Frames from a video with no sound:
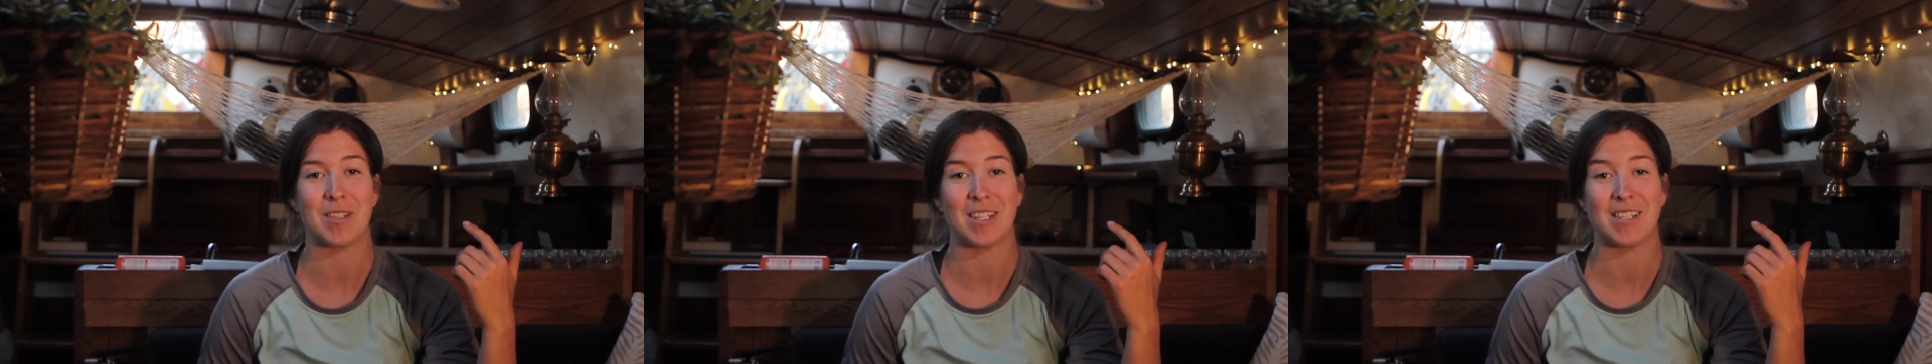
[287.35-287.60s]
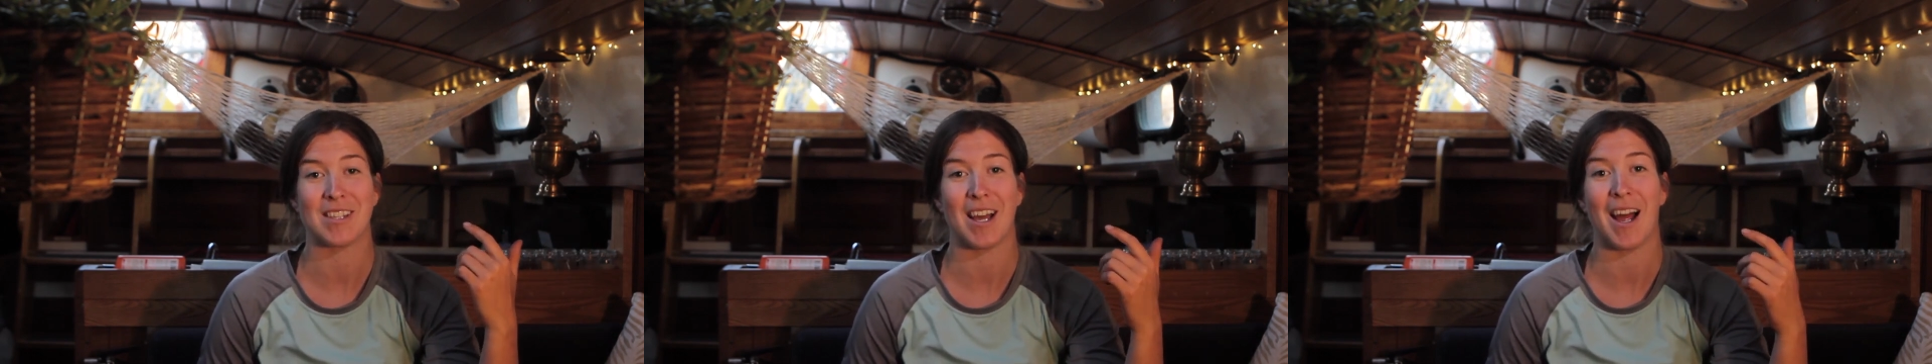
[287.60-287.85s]

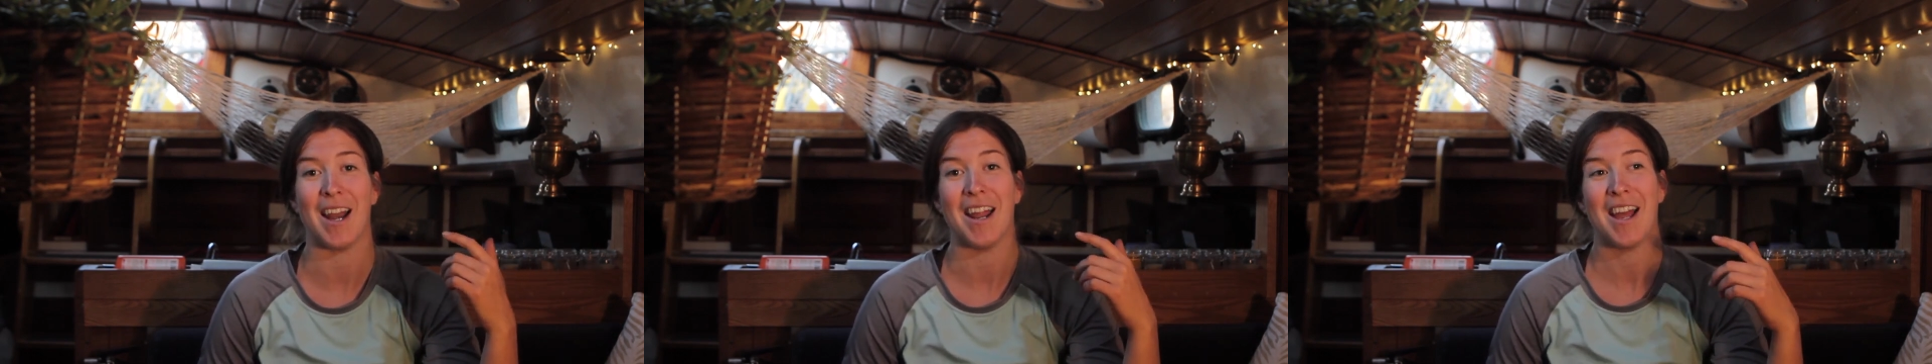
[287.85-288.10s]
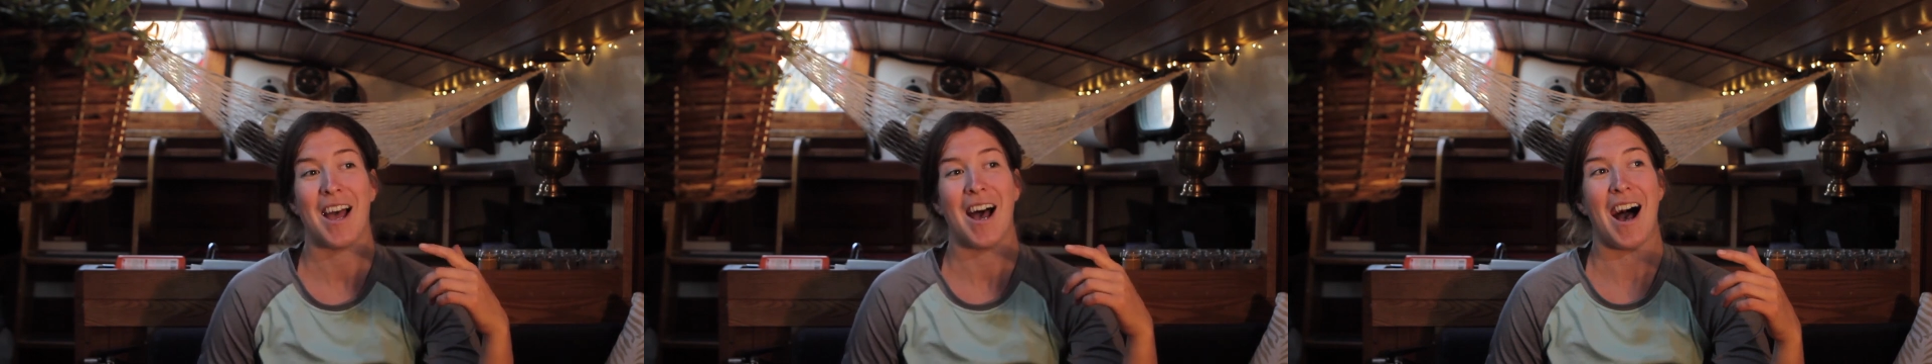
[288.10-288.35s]
Is that
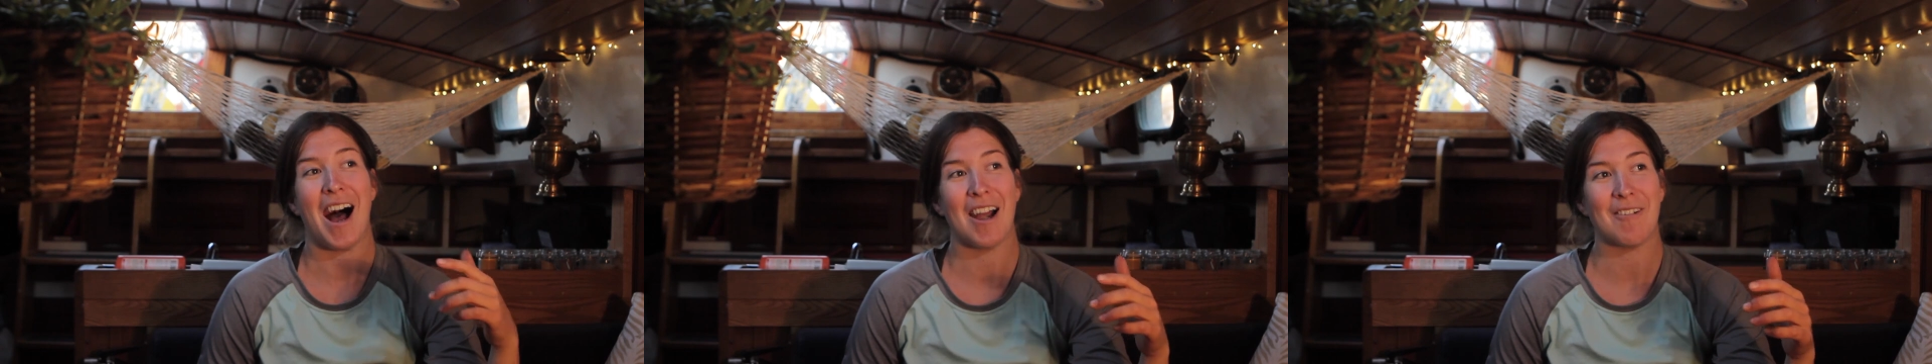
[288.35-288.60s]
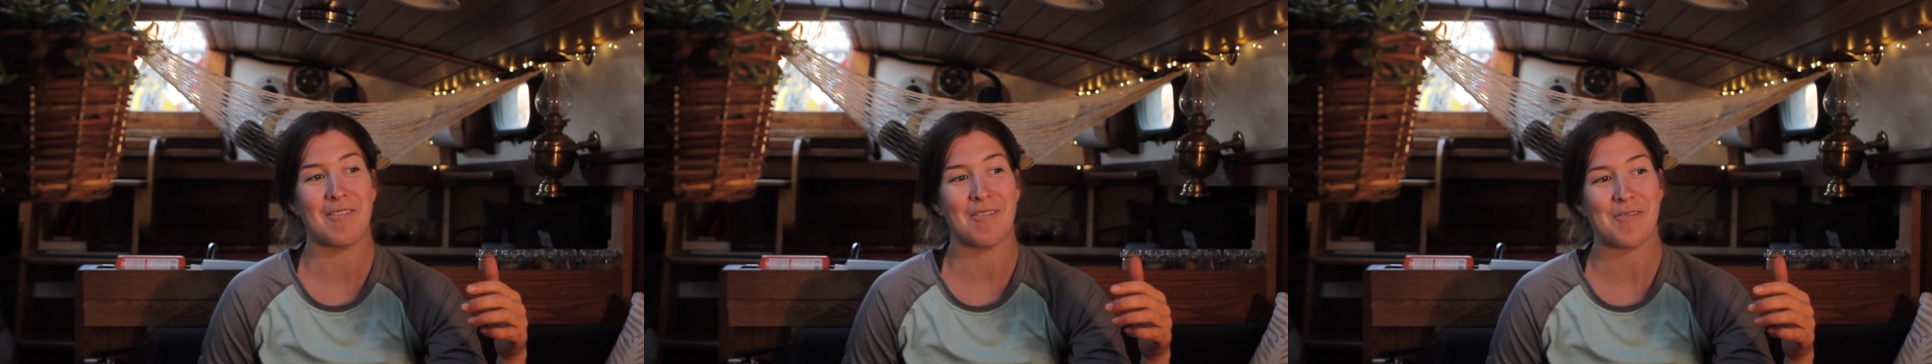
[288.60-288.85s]

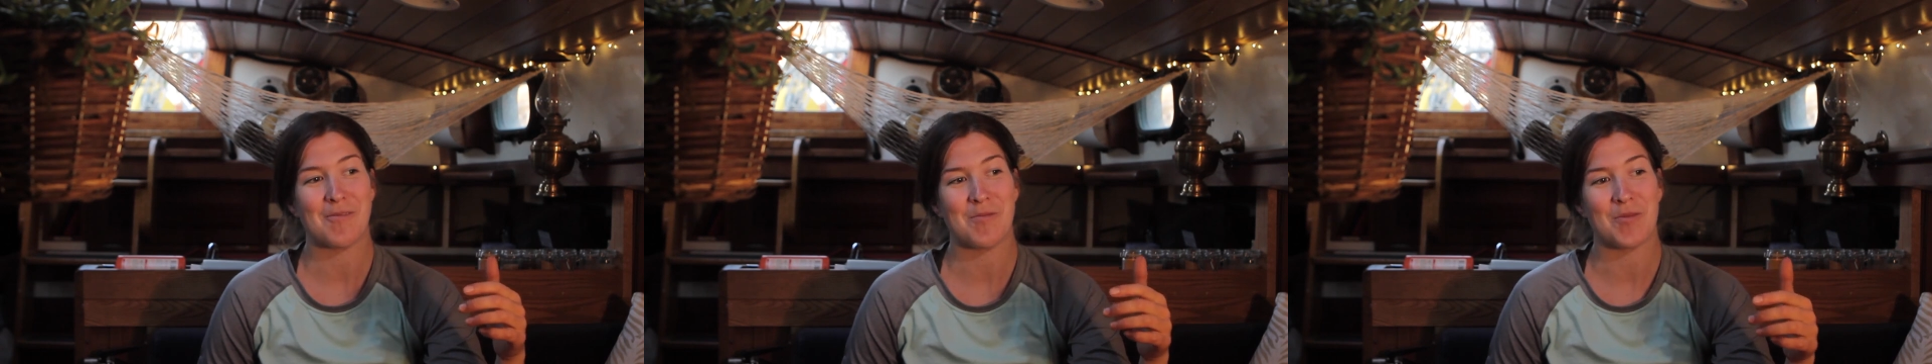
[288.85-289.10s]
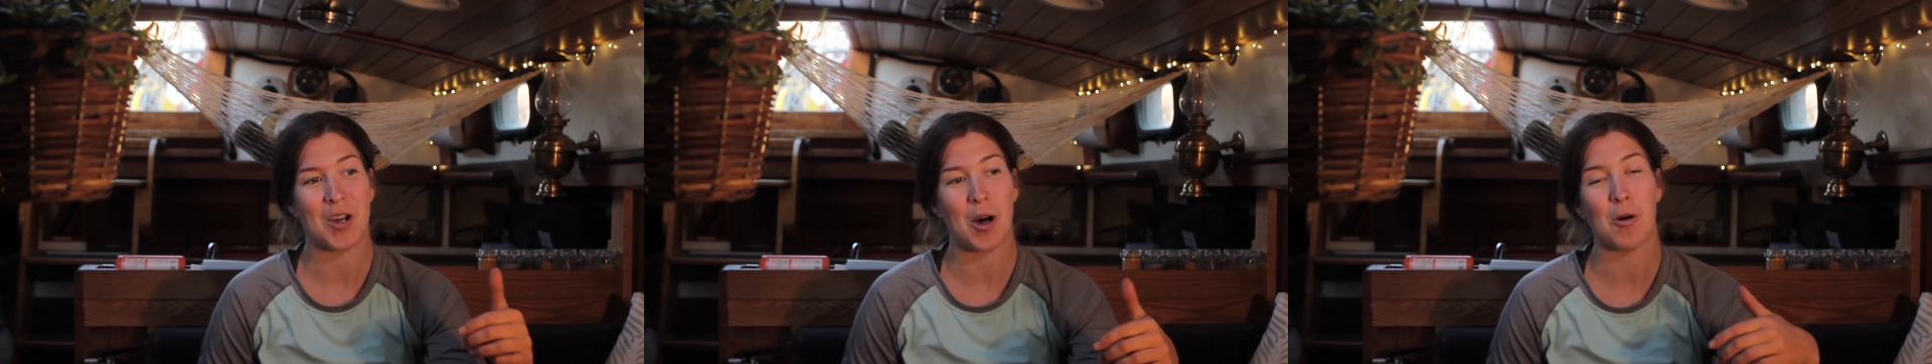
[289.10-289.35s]
I
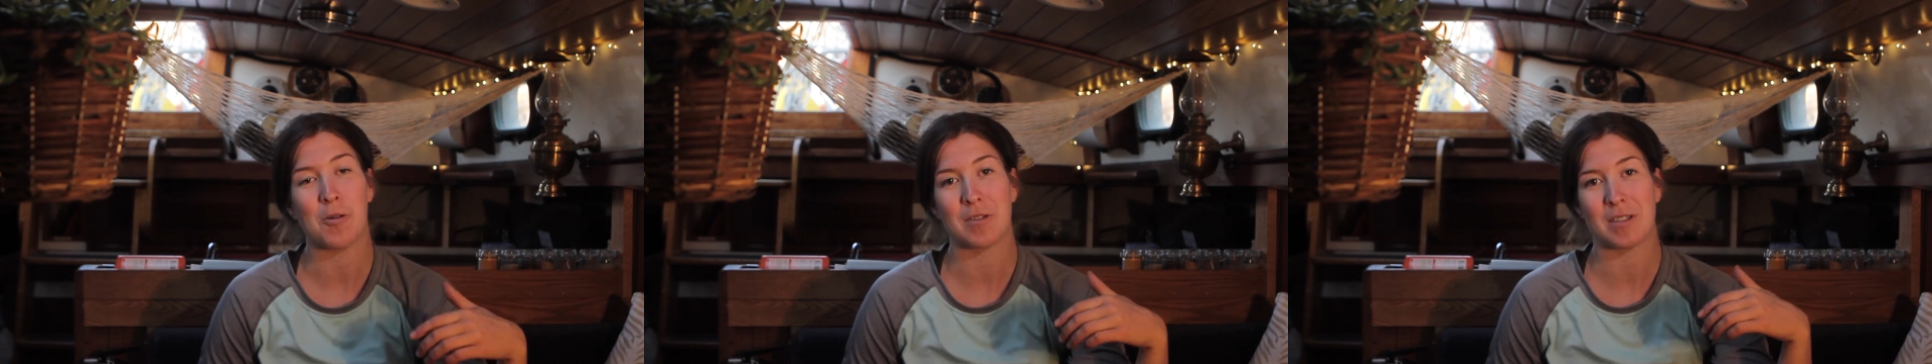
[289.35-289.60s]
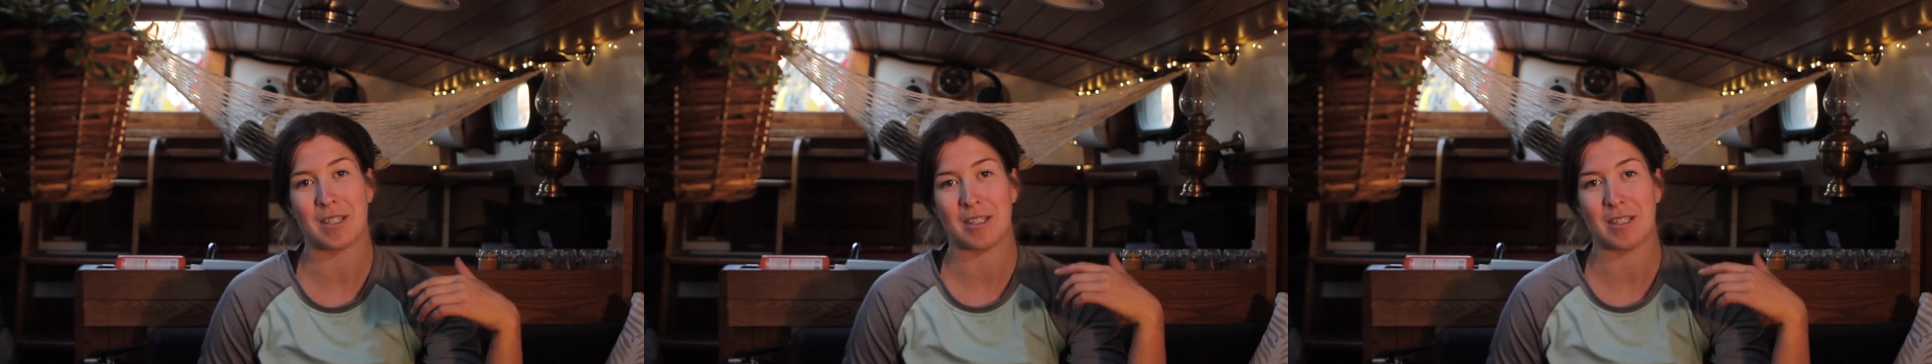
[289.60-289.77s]
the hose